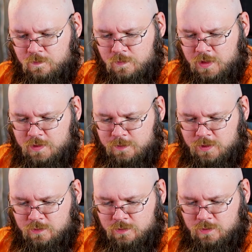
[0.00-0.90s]
That's a
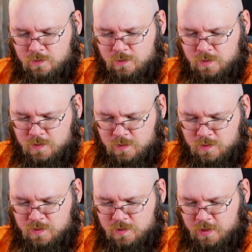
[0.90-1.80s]
big one. This
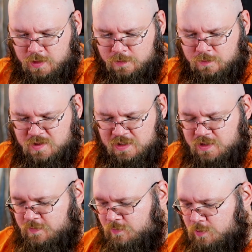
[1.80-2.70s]
is like a
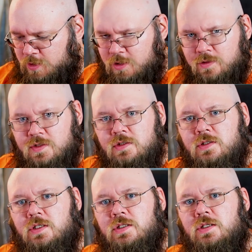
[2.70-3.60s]
64 gig or
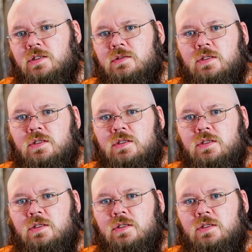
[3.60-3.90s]
something like that.